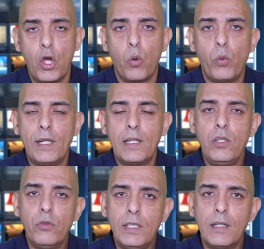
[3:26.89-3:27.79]
When in a
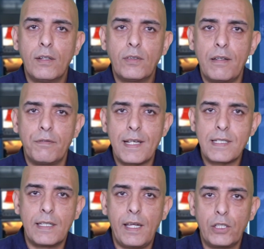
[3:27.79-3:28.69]
union under
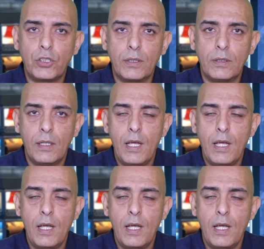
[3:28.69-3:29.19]
investigation,